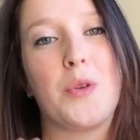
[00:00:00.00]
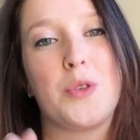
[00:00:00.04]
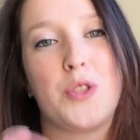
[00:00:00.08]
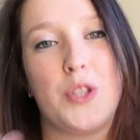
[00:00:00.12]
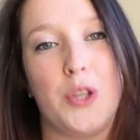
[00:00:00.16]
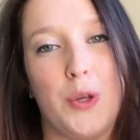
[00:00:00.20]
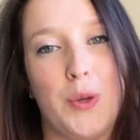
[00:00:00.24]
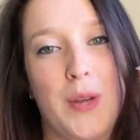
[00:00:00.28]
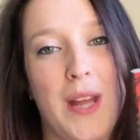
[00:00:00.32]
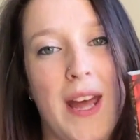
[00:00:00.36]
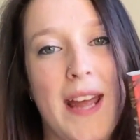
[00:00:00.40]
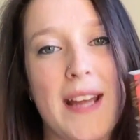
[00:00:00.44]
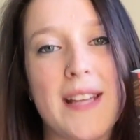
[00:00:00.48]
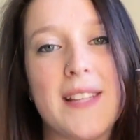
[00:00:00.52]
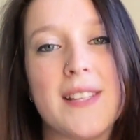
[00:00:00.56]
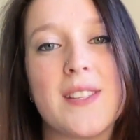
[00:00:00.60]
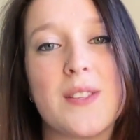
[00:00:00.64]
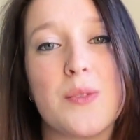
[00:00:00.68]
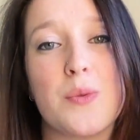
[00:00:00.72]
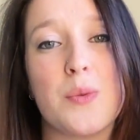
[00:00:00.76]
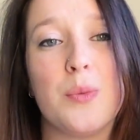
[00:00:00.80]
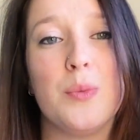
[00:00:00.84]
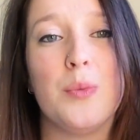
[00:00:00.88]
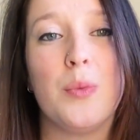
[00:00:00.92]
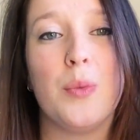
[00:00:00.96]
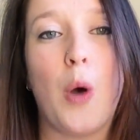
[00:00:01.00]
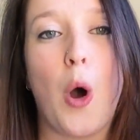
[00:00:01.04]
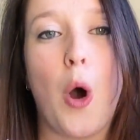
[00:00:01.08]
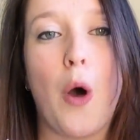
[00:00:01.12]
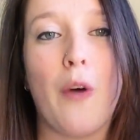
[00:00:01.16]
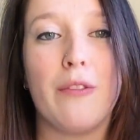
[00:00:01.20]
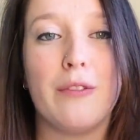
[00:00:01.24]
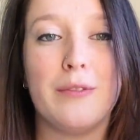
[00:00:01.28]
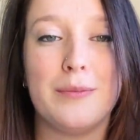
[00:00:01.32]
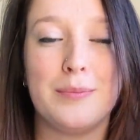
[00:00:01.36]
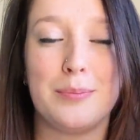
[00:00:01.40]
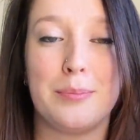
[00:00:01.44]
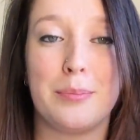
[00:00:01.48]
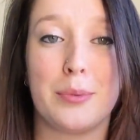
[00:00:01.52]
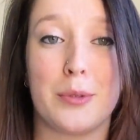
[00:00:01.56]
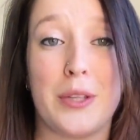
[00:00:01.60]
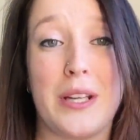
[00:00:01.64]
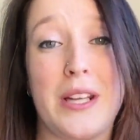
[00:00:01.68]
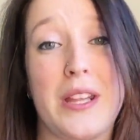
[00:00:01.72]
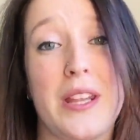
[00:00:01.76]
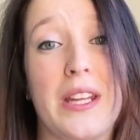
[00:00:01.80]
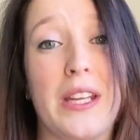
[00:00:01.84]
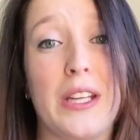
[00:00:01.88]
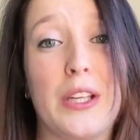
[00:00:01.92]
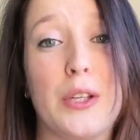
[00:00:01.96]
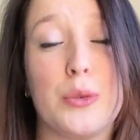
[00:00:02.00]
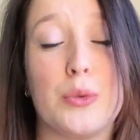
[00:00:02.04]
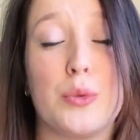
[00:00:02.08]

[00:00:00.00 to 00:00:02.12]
or 2 days of breathing